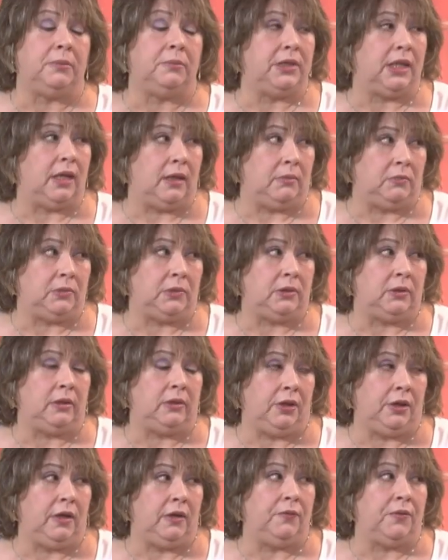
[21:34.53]
I'm I'm
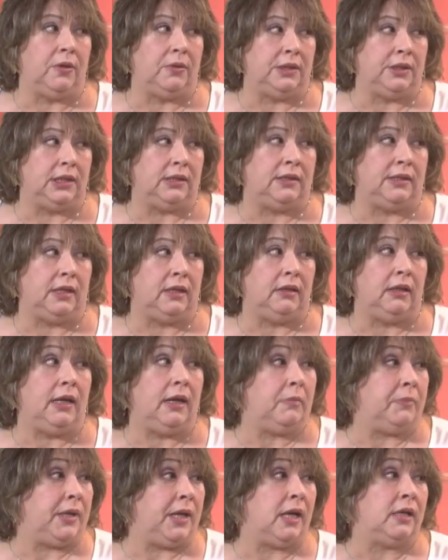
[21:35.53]
looking forward to seeing the
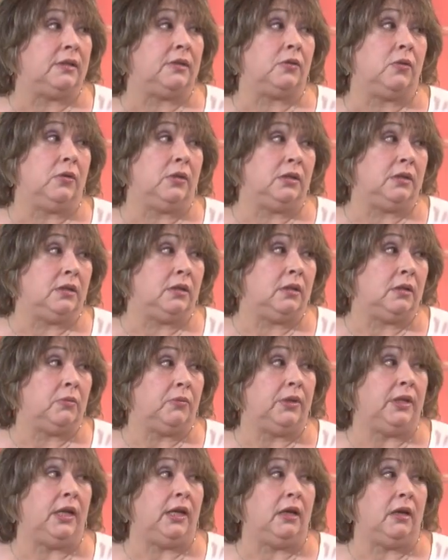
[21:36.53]
MCAS scores
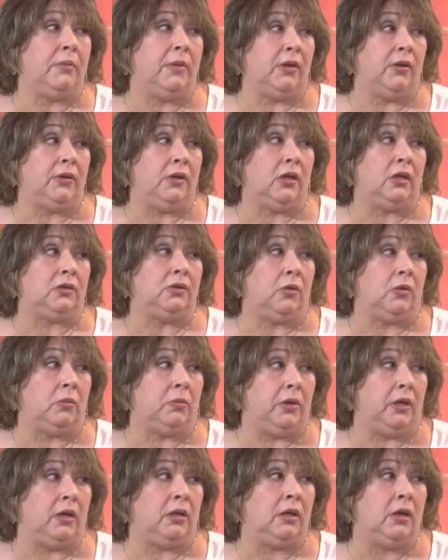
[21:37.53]
when they come out in
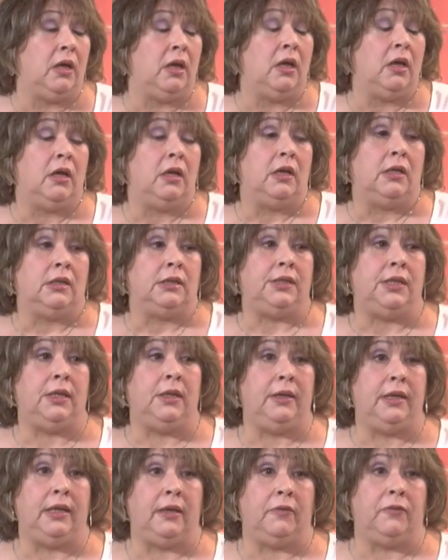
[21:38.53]
October. Yeah.
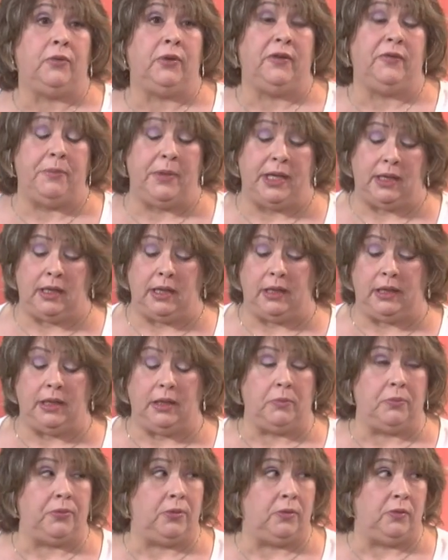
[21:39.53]
See if we've made any
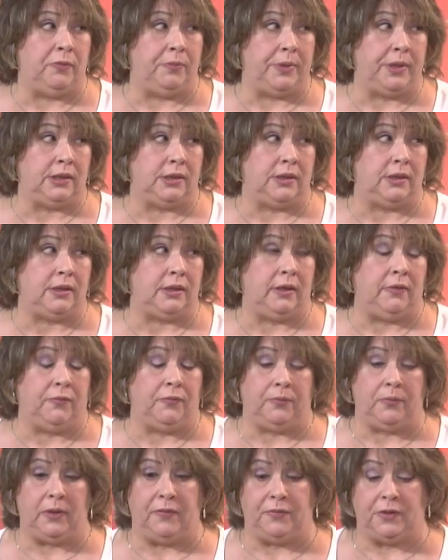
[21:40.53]
improvements. If
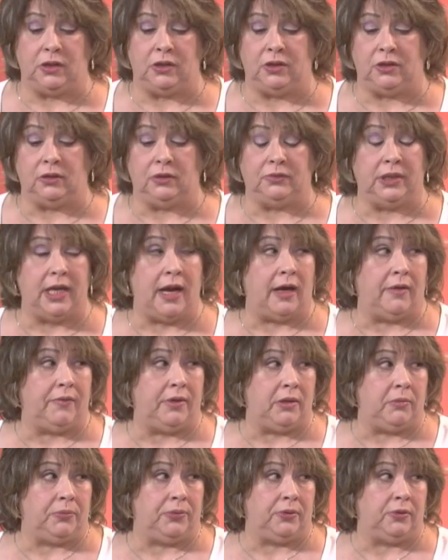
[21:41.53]
if the children
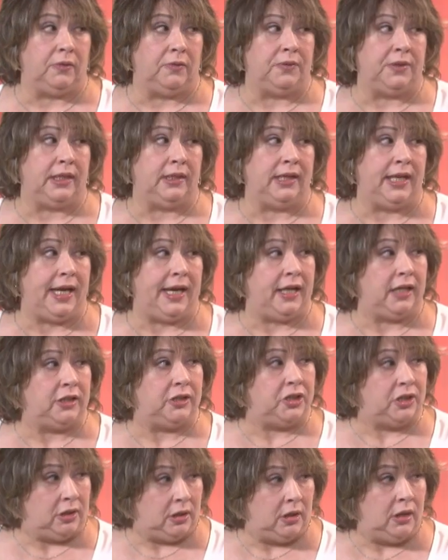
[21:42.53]
haven't improved,
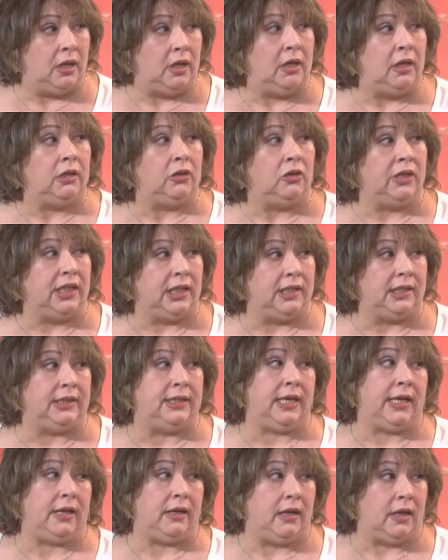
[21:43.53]
engage, look at the
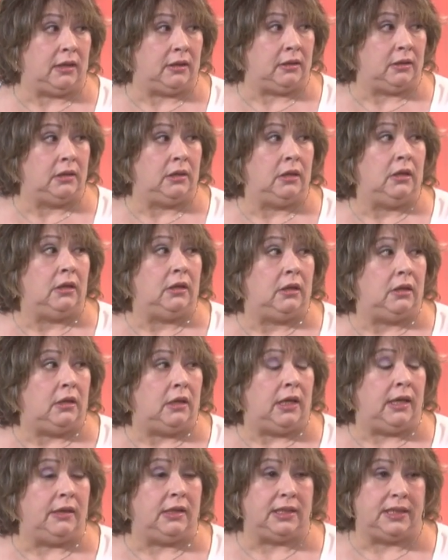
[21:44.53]
data mm-hmm.
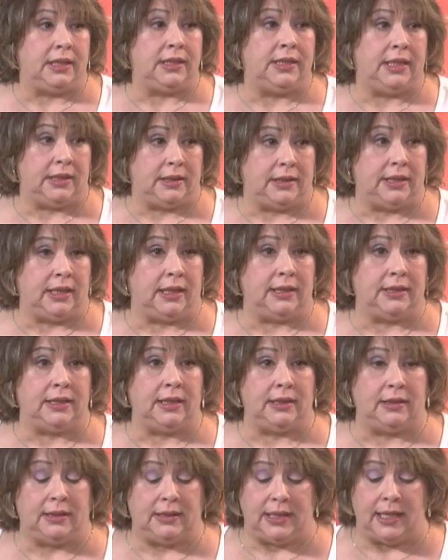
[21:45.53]
and the statistics,
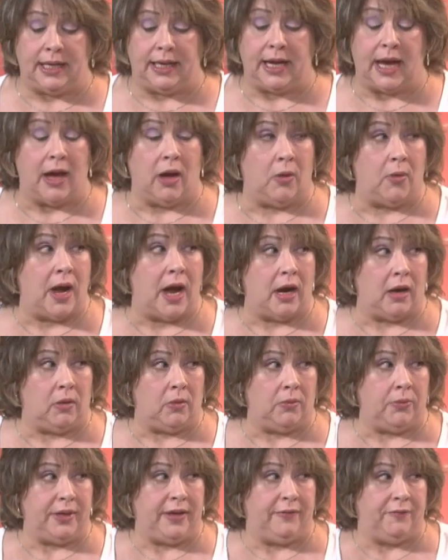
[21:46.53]
and say how
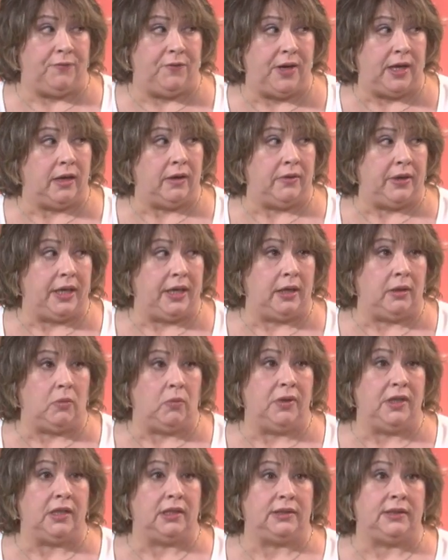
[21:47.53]
are we faring
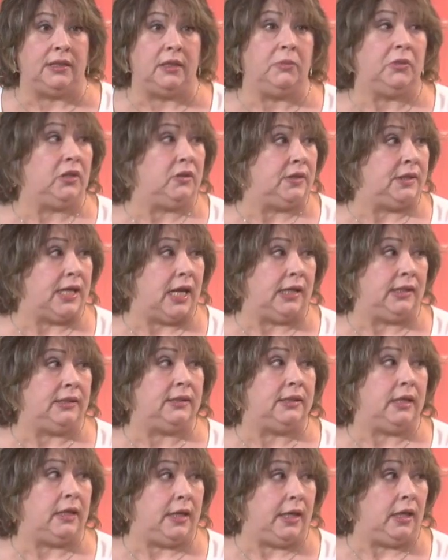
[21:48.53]
with a similar
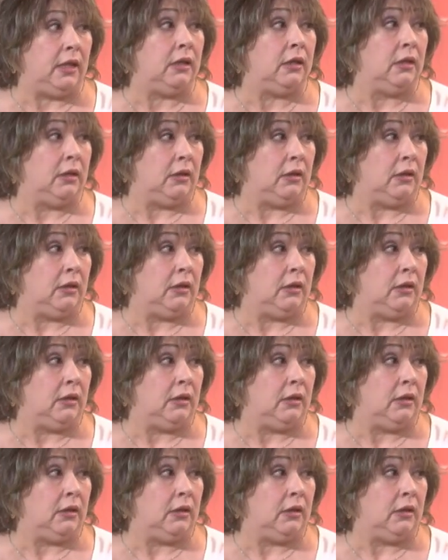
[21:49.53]
sized city,